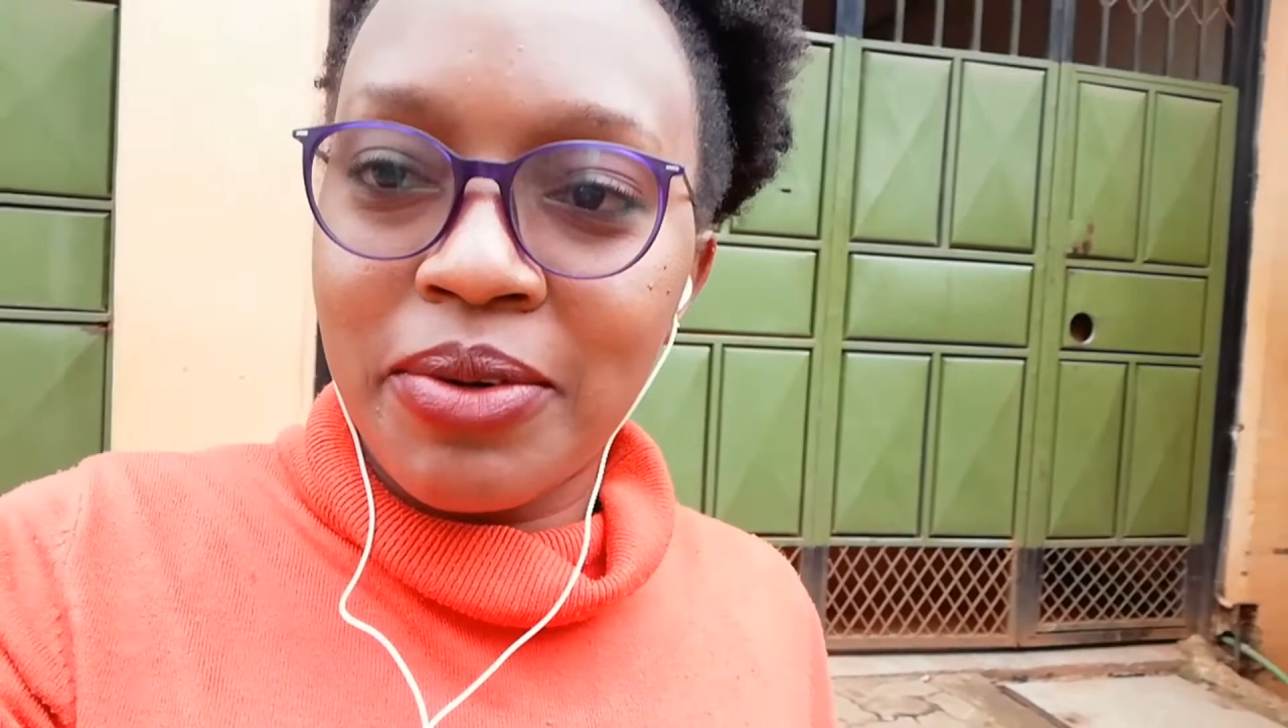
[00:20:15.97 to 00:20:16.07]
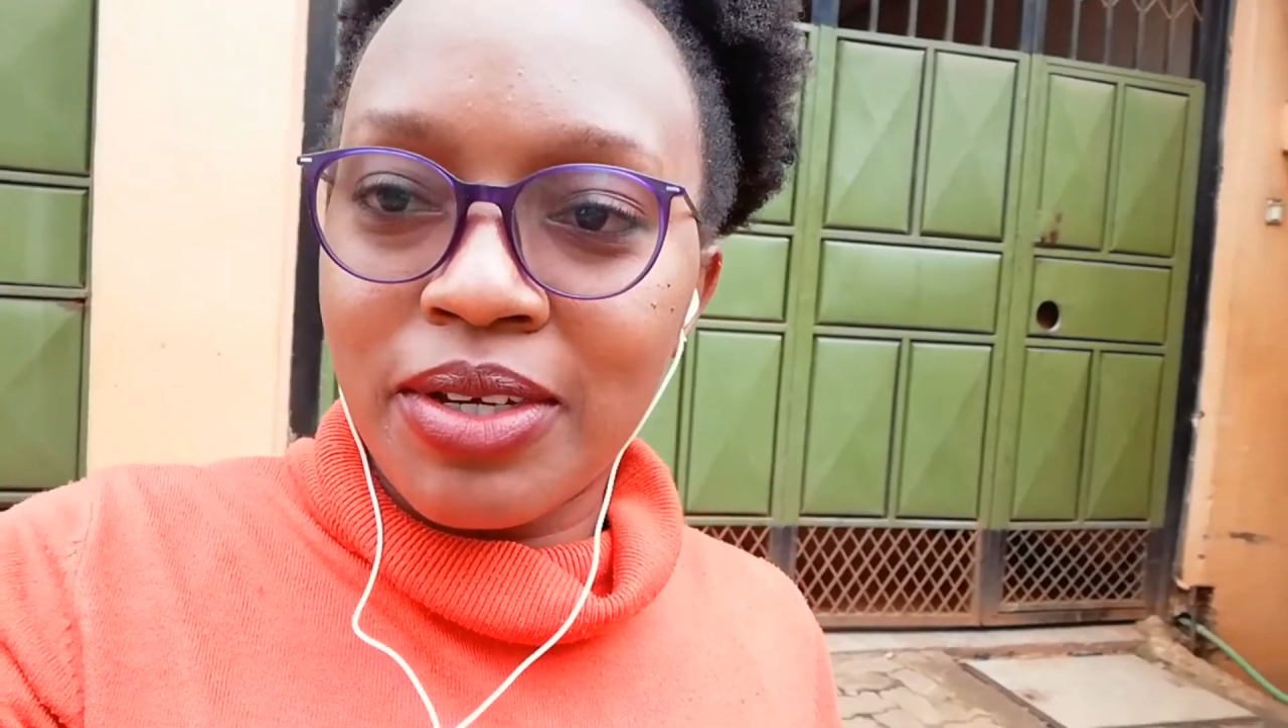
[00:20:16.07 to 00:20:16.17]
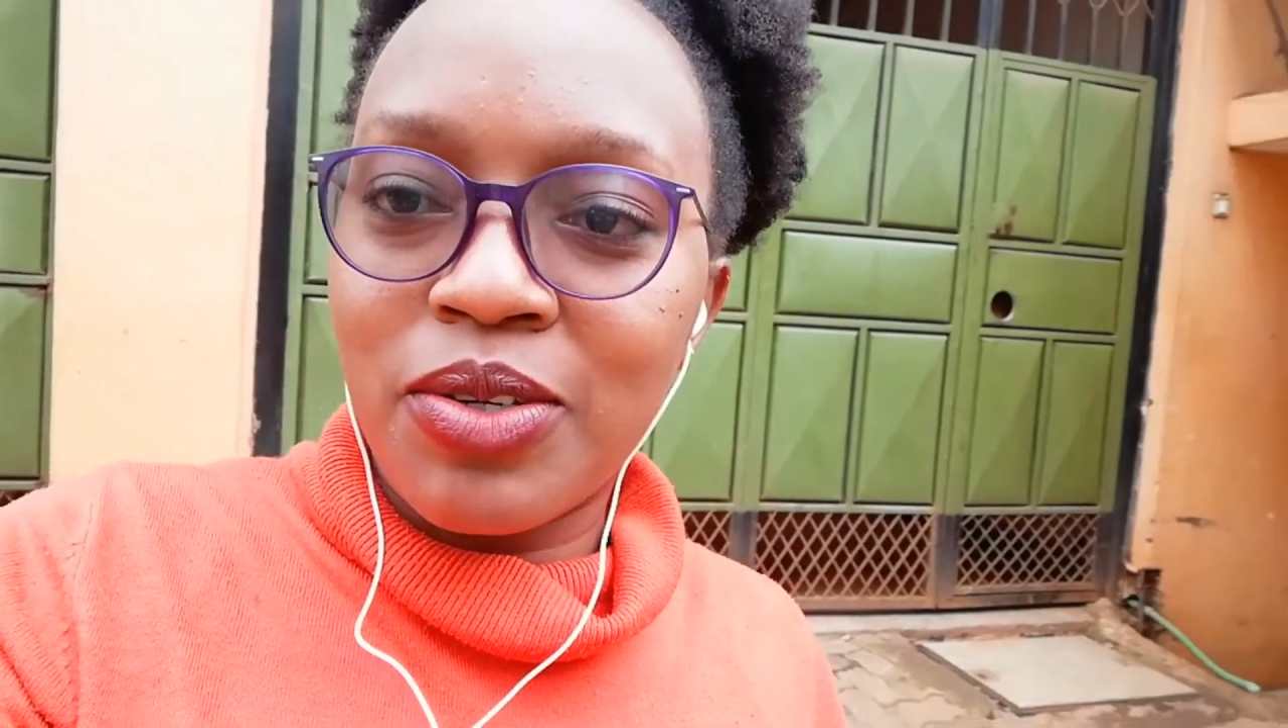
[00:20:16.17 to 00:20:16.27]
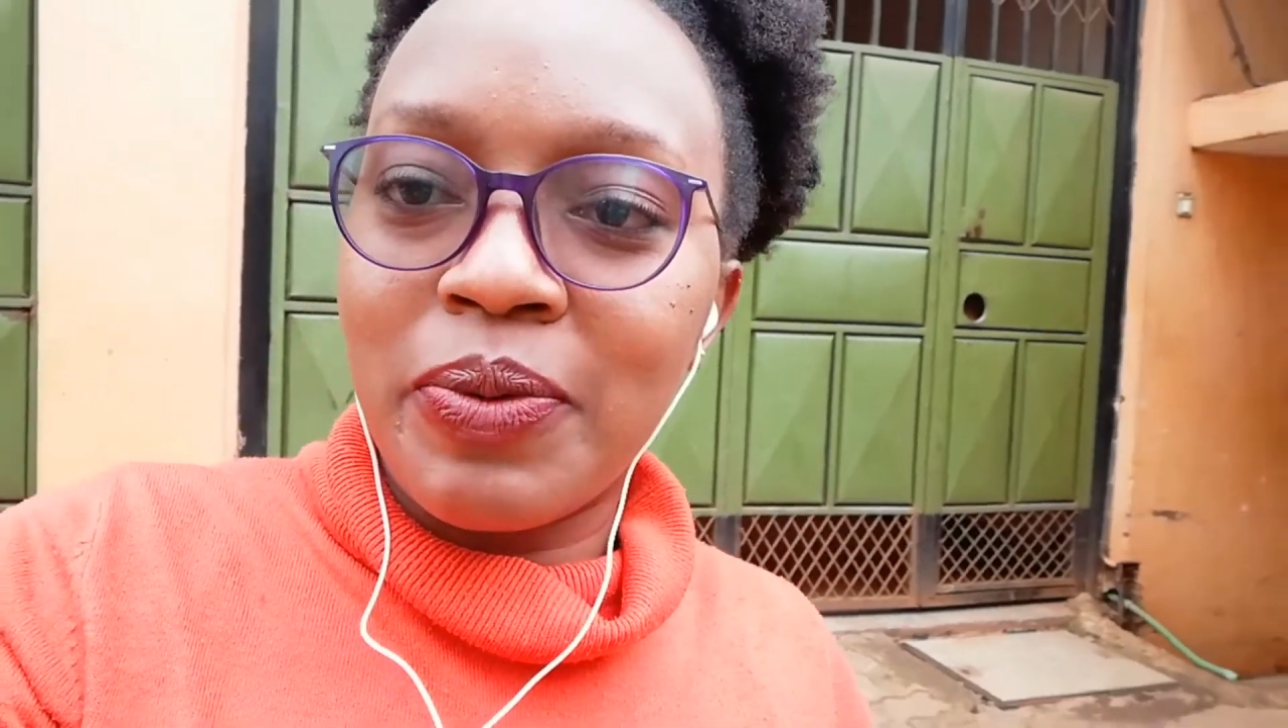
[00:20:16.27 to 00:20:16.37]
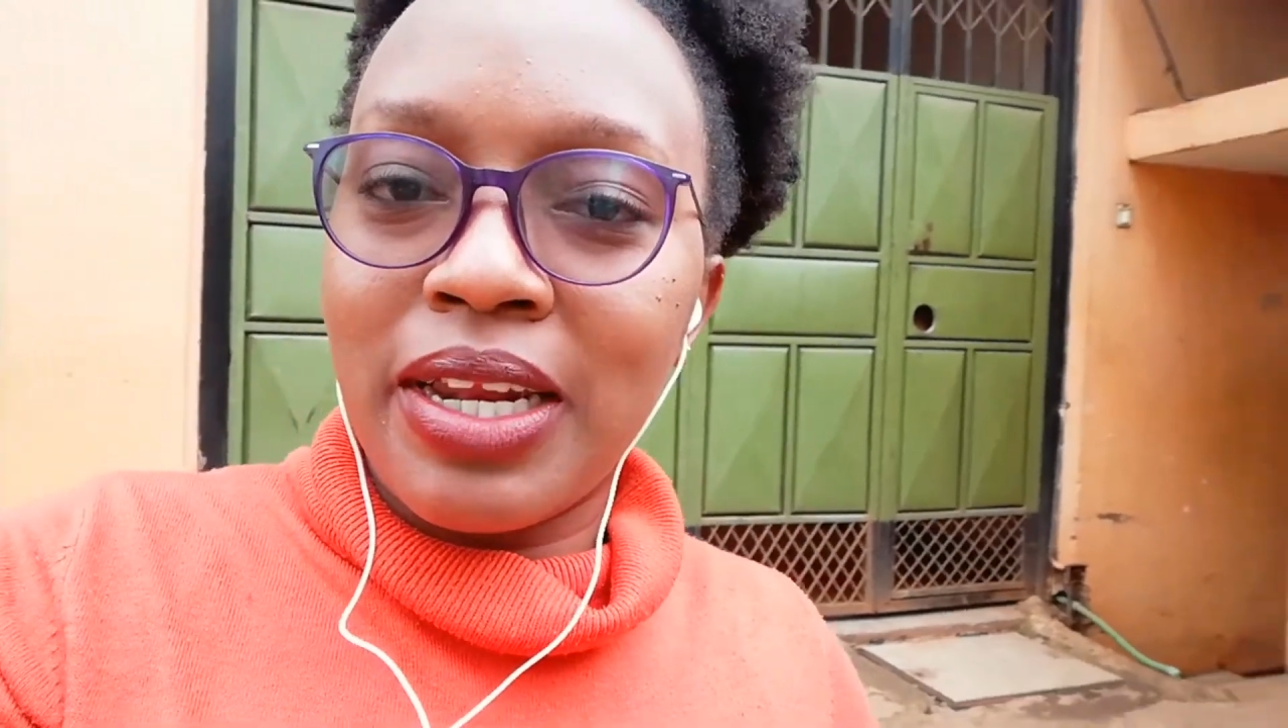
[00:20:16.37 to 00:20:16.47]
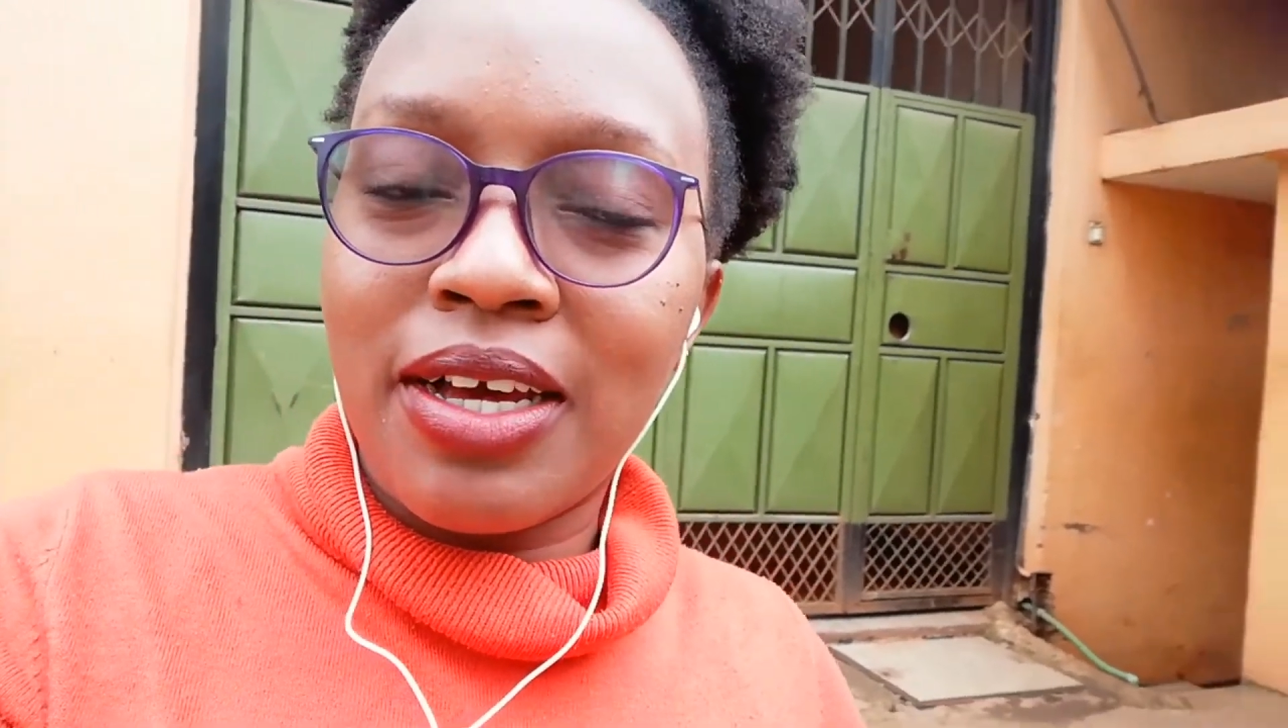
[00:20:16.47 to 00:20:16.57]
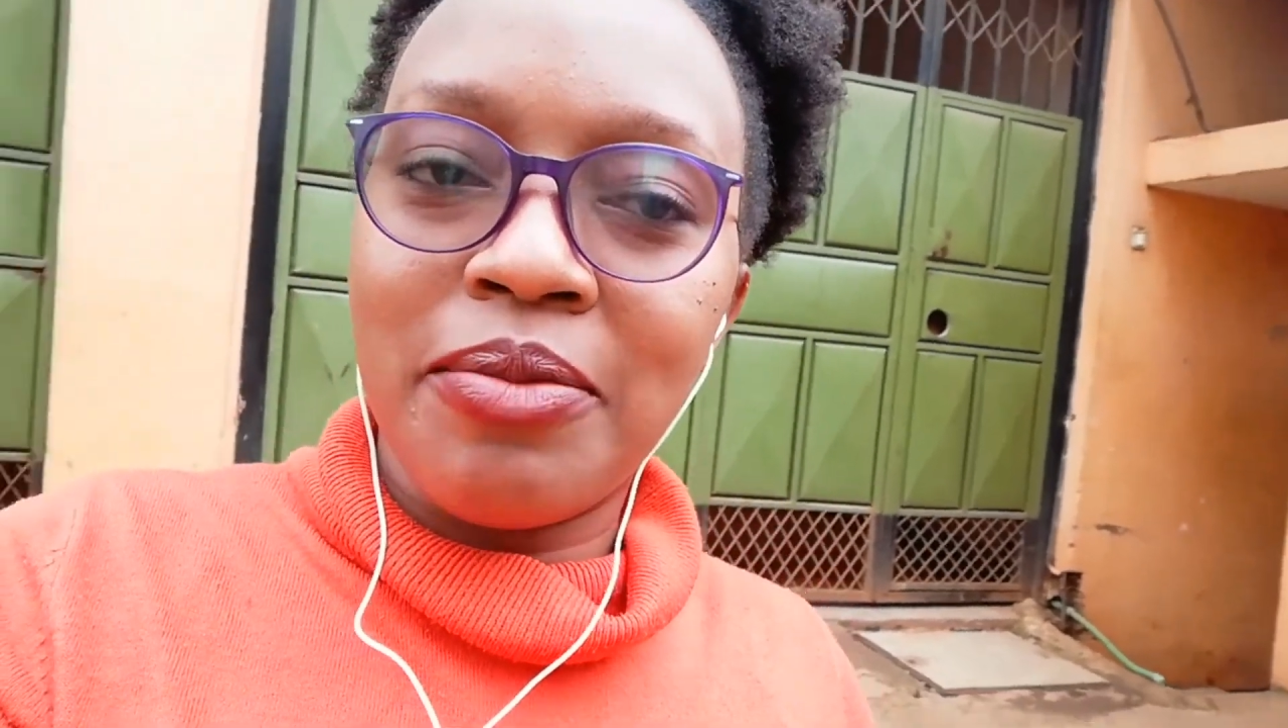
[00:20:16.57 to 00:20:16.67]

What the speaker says: ikitupeleka